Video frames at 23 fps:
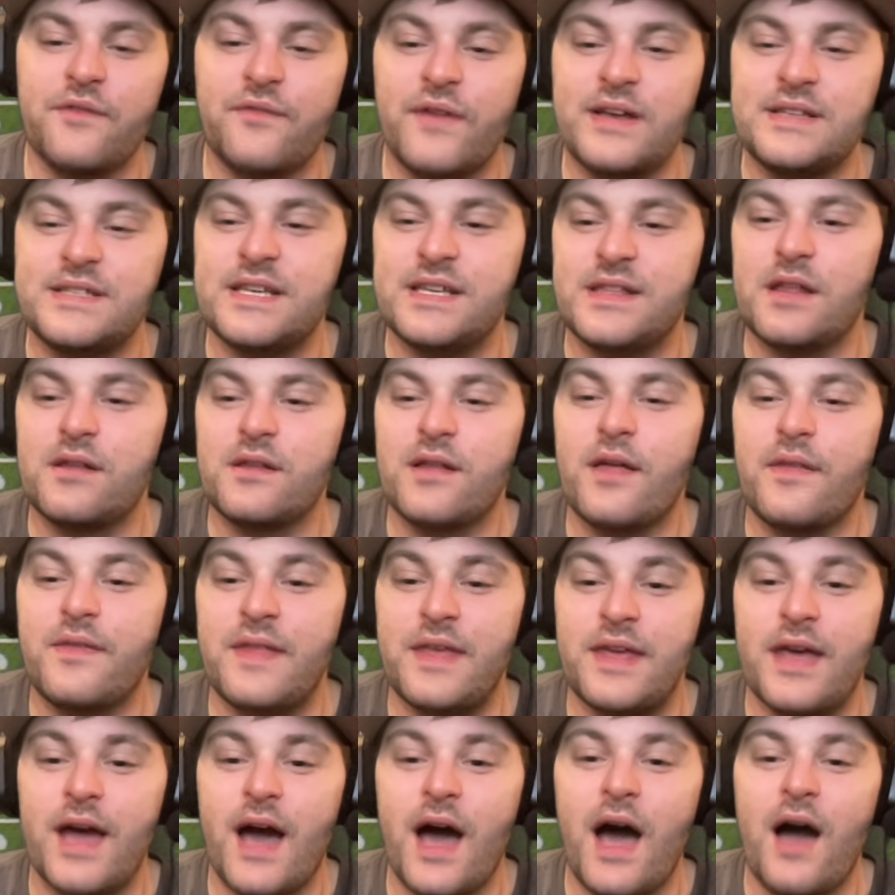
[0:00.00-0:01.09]
If I see
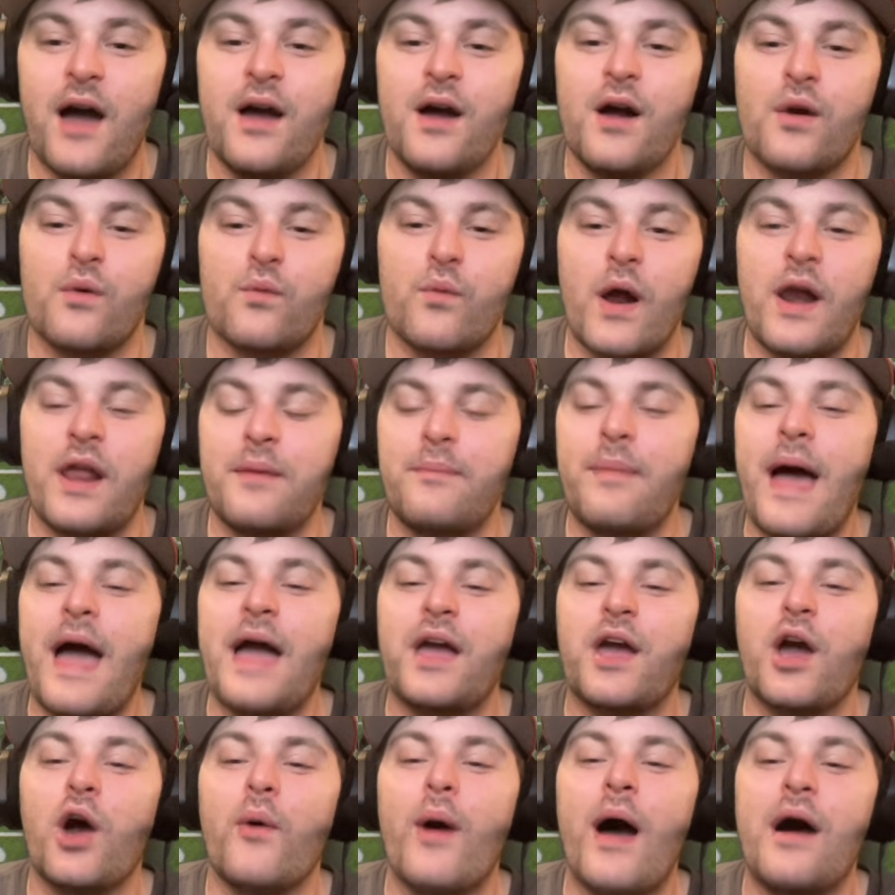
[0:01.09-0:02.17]
the running
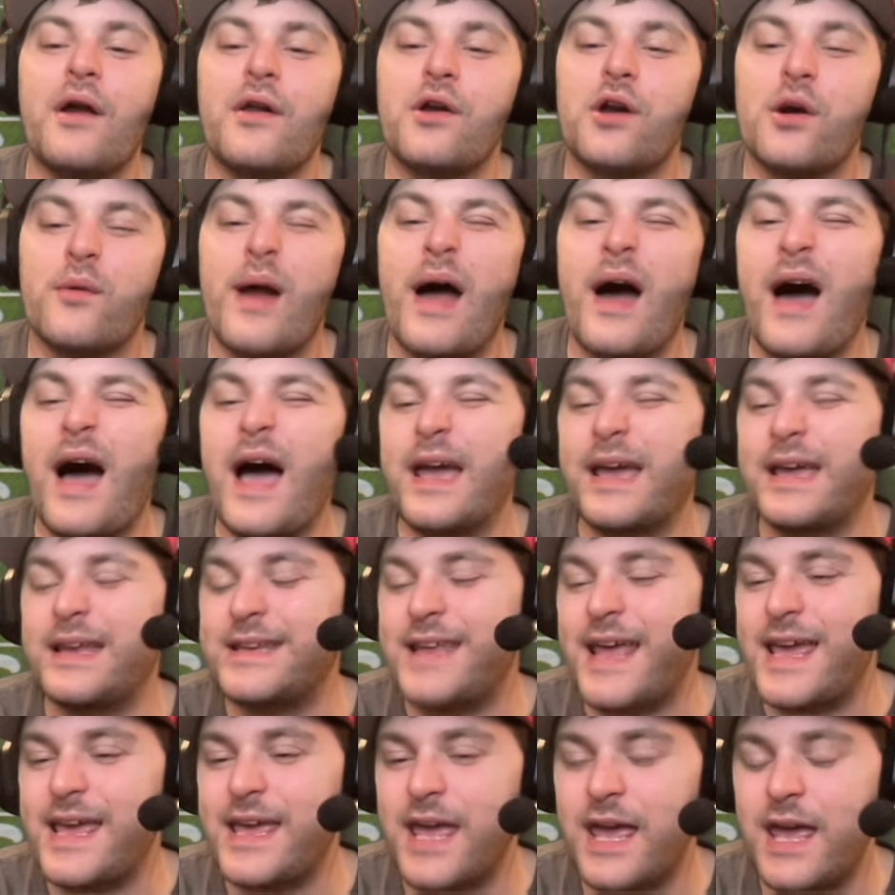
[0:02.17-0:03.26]
back go out on a route, I can
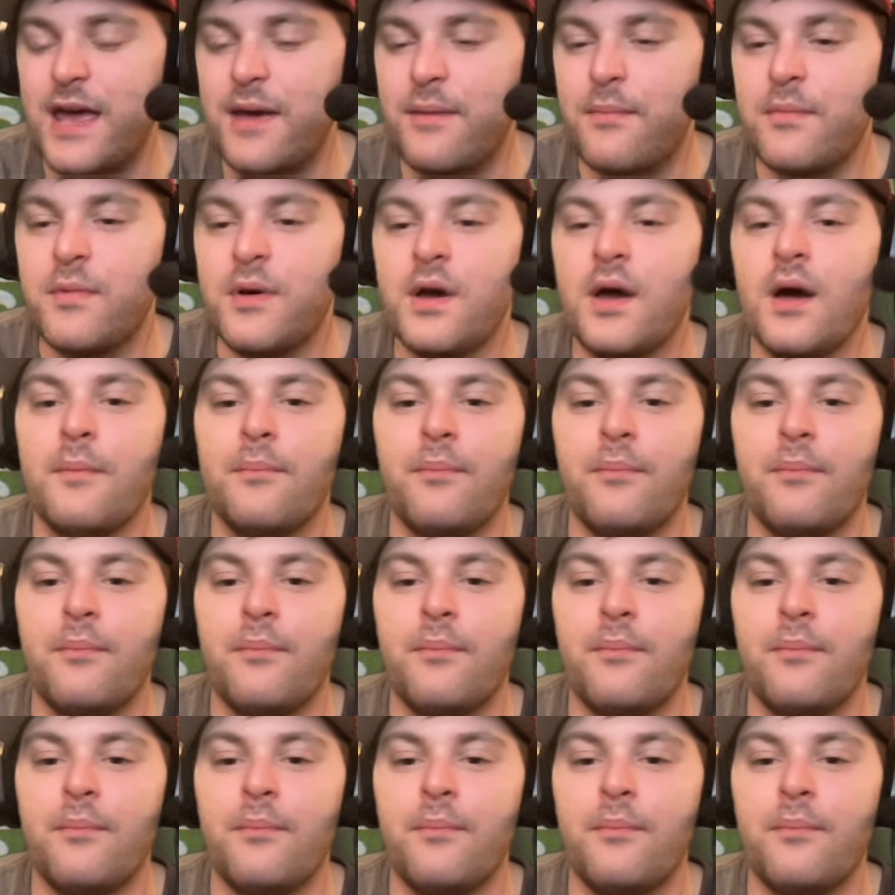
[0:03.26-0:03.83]
take him,